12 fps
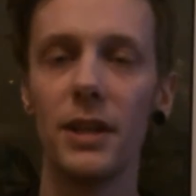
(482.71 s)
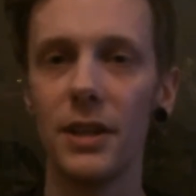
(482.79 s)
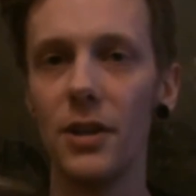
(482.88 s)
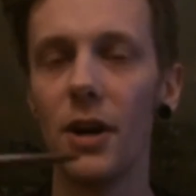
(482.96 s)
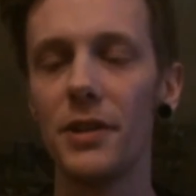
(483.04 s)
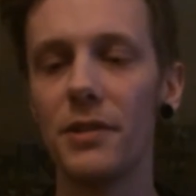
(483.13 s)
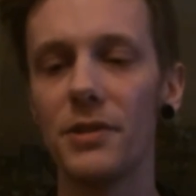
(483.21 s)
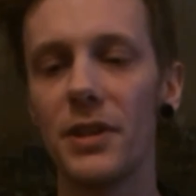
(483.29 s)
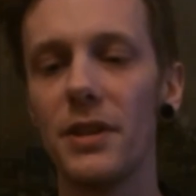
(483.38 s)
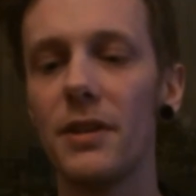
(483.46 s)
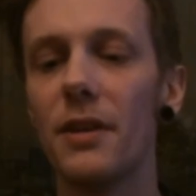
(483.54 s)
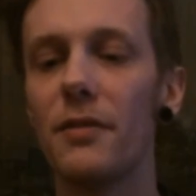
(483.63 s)
And the idea is that,
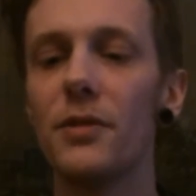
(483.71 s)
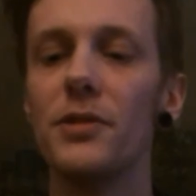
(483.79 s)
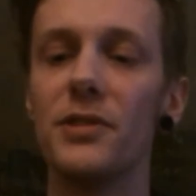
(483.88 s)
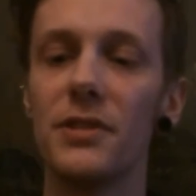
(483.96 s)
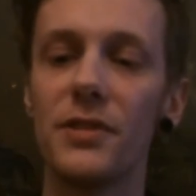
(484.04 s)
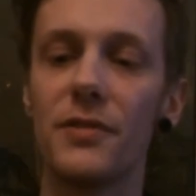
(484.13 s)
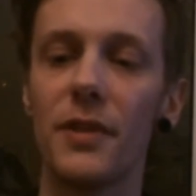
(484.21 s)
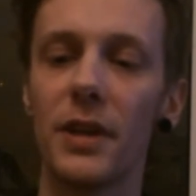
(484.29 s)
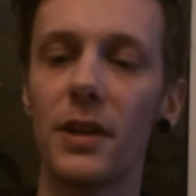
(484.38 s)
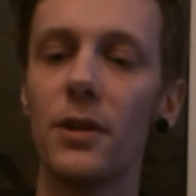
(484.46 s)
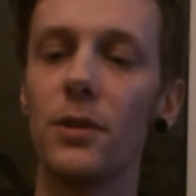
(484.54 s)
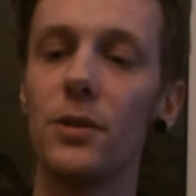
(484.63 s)
you know, if you're using this
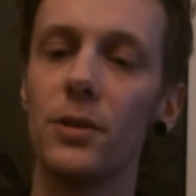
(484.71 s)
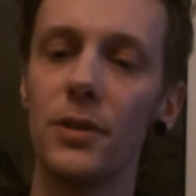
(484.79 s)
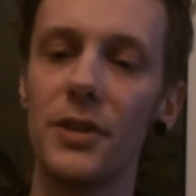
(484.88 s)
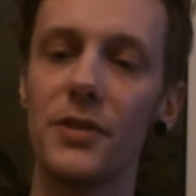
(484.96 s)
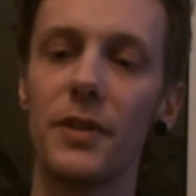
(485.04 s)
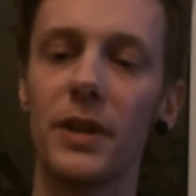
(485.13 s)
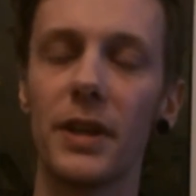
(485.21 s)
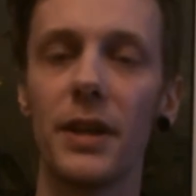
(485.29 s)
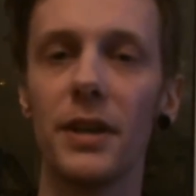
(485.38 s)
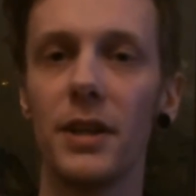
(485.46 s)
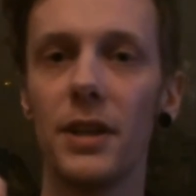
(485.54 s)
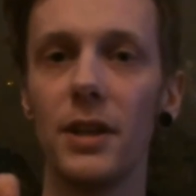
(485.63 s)
finger or this
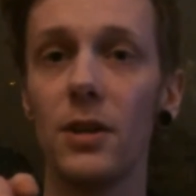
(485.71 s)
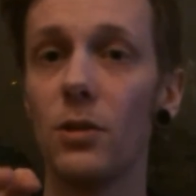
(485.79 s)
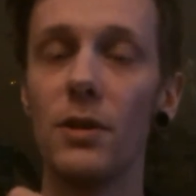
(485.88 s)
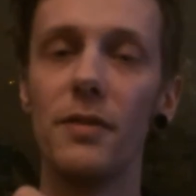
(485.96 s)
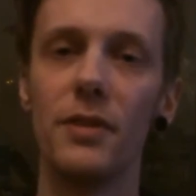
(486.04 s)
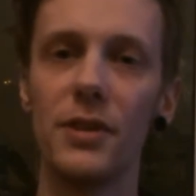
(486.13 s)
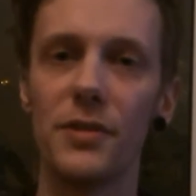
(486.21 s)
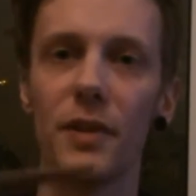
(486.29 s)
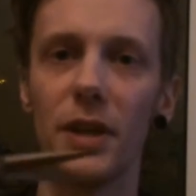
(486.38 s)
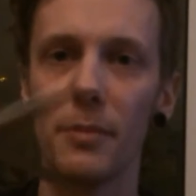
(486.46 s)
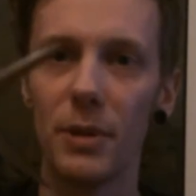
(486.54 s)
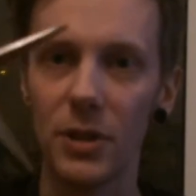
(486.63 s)
finger or even this
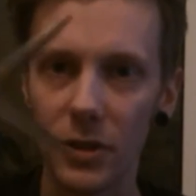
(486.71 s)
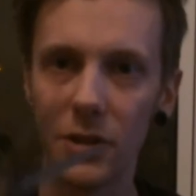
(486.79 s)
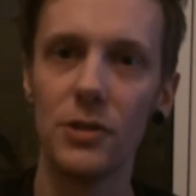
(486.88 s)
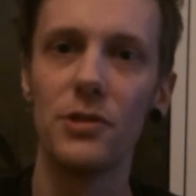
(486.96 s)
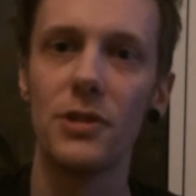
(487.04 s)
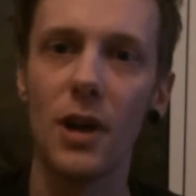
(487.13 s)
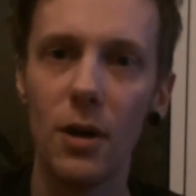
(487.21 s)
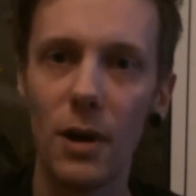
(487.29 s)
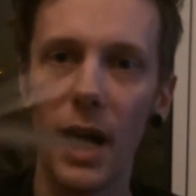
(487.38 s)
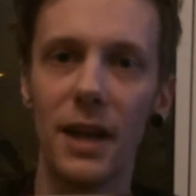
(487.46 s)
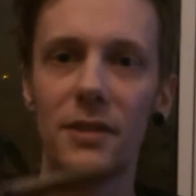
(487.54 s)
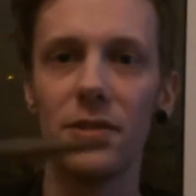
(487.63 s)
finger, but you're using your whole
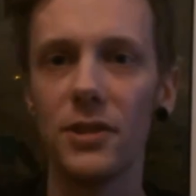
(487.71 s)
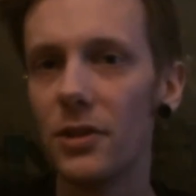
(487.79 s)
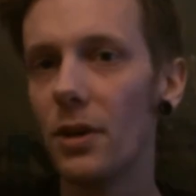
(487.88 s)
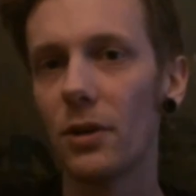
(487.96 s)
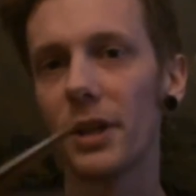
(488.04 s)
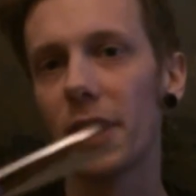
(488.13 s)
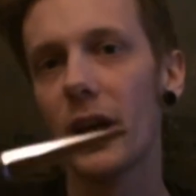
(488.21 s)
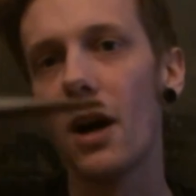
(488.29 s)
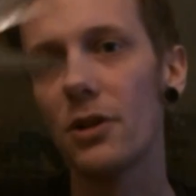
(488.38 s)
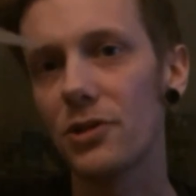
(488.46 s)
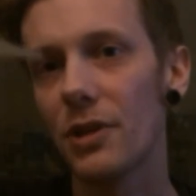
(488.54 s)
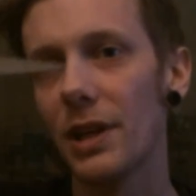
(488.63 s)
hand, you're not going to
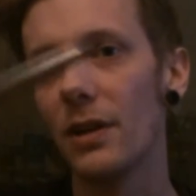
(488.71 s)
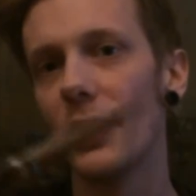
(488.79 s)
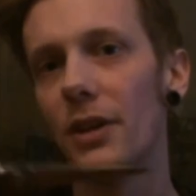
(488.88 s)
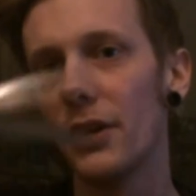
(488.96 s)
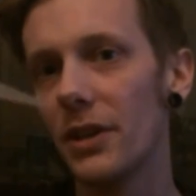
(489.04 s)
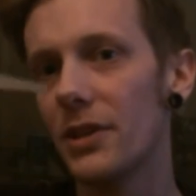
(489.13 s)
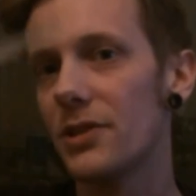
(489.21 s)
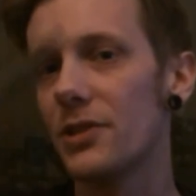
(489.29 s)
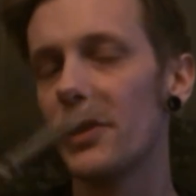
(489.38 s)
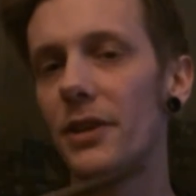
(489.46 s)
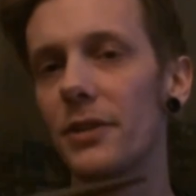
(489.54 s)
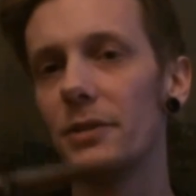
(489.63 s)
cut a straight line like this.
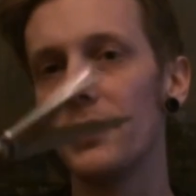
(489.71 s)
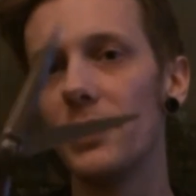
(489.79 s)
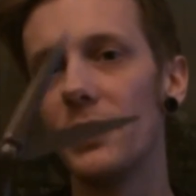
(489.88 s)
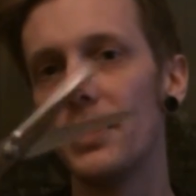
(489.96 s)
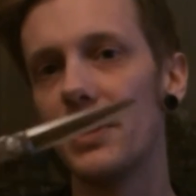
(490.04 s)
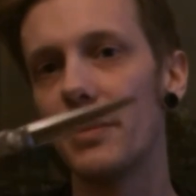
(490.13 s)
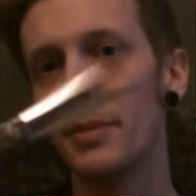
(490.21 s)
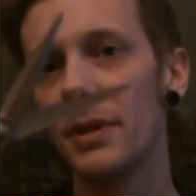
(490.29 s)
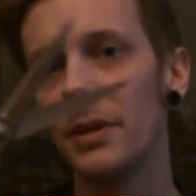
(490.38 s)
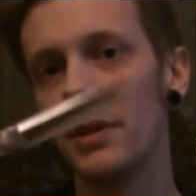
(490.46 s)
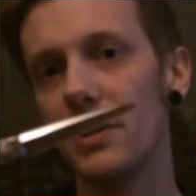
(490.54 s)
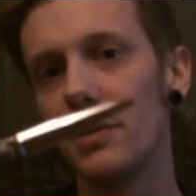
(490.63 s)
You know, you need to
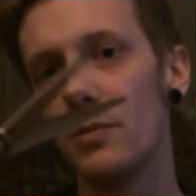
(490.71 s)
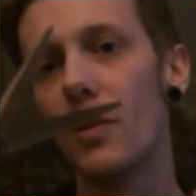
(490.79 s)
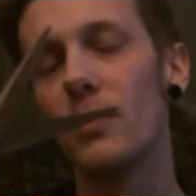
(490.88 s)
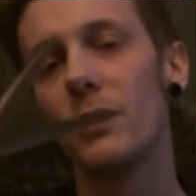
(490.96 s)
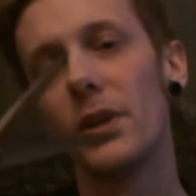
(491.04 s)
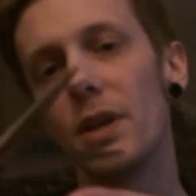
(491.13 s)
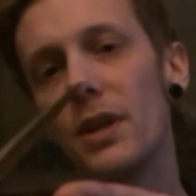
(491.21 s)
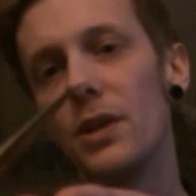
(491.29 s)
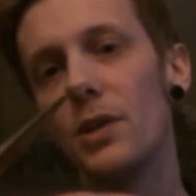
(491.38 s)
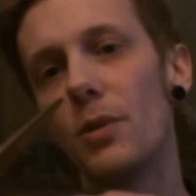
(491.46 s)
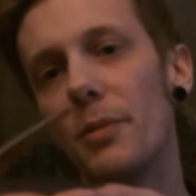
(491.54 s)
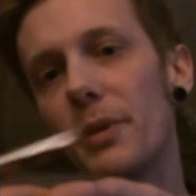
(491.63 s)
be, you
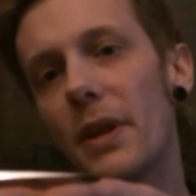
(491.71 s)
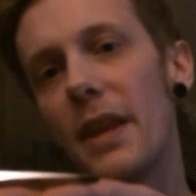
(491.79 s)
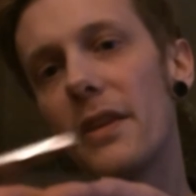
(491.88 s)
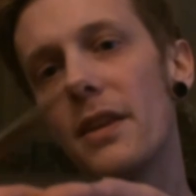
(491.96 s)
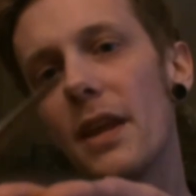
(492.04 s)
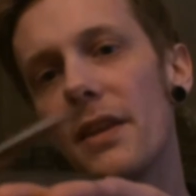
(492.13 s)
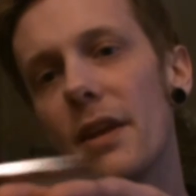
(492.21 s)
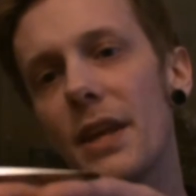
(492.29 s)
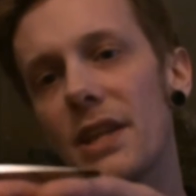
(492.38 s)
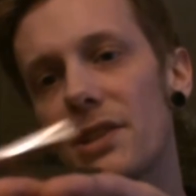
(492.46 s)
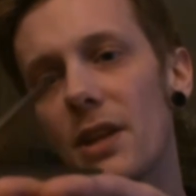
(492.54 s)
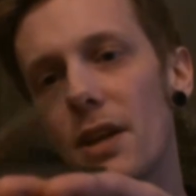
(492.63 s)
want to be that. And
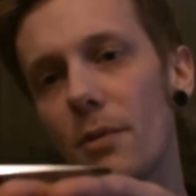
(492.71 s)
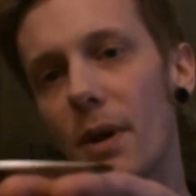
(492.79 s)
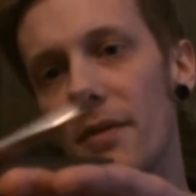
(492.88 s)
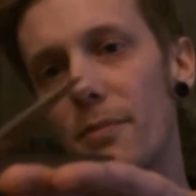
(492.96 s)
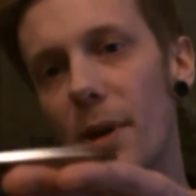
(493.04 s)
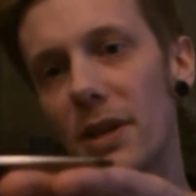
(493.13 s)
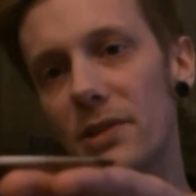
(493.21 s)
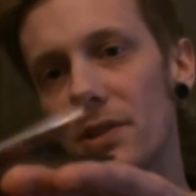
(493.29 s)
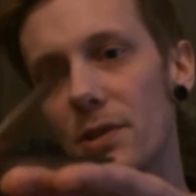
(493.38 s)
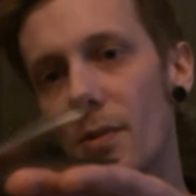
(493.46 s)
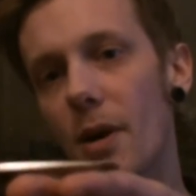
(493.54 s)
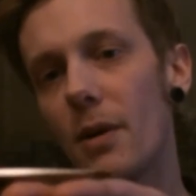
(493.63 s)
that's another way of practicing
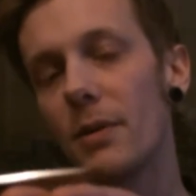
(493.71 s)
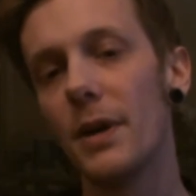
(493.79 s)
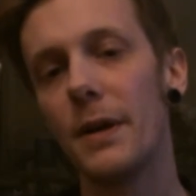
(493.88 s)
as well.